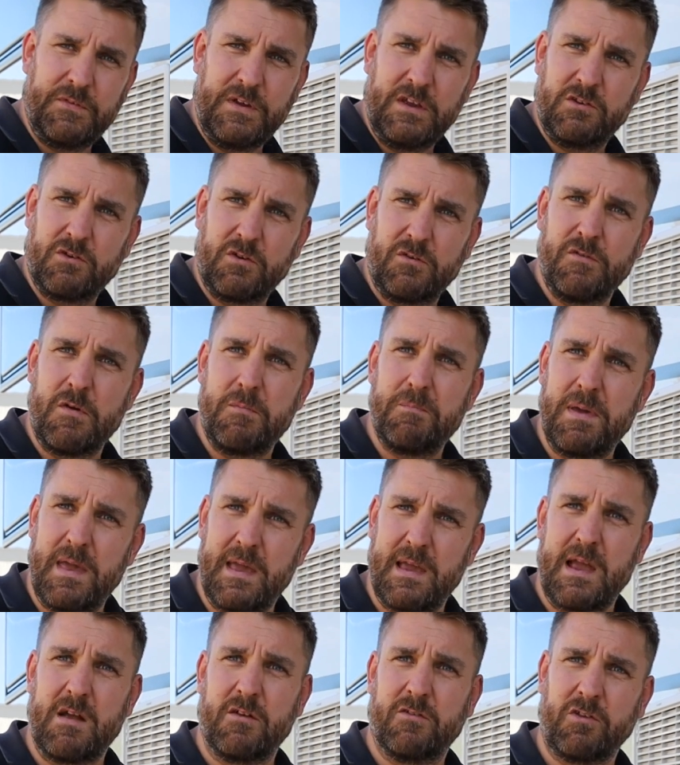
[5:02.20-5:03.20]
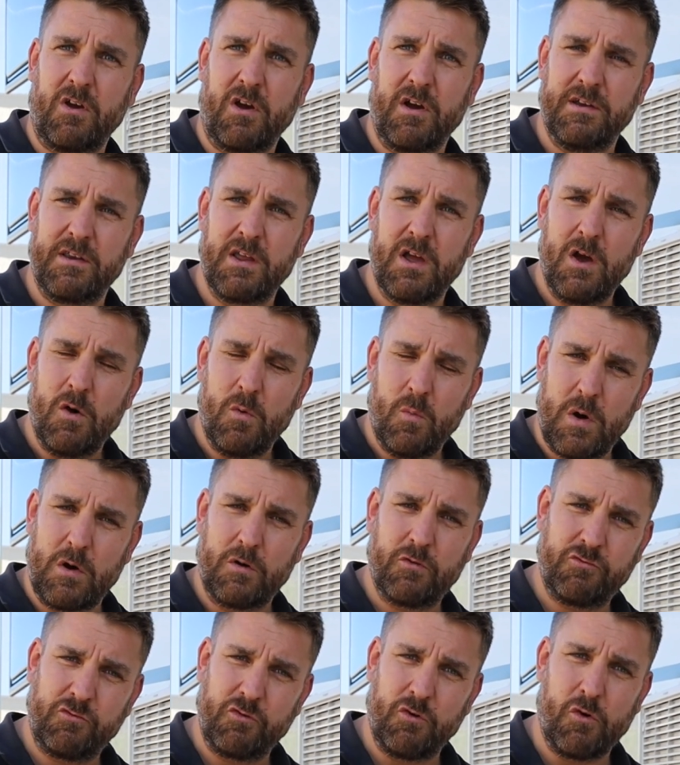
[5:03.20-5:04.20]
feature of it being outside
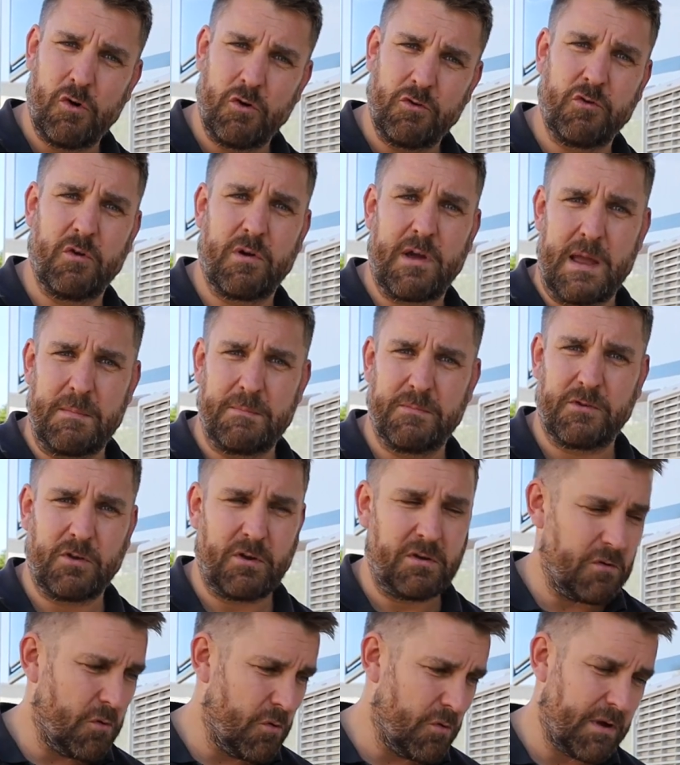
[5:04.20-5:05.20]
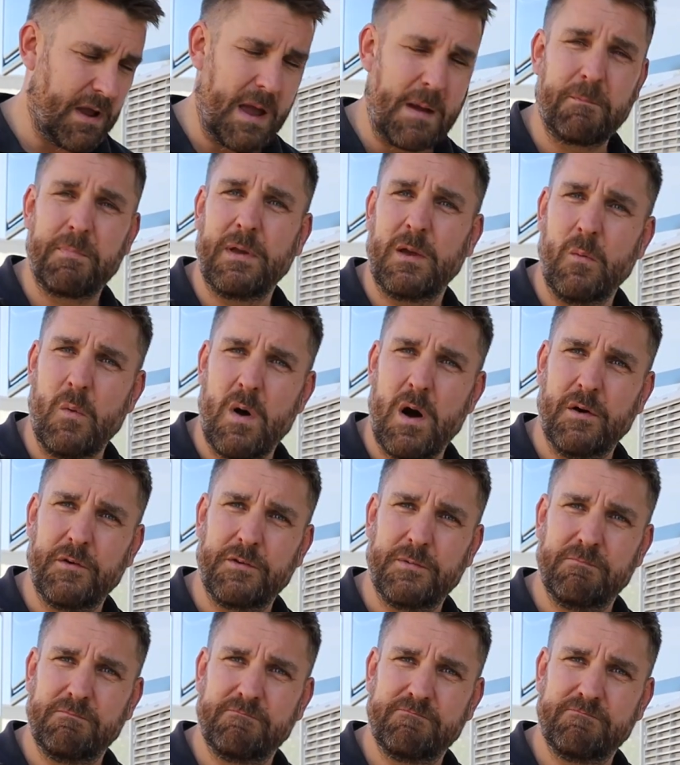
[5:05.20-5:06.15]
whilst you're on your campsite or camping wild.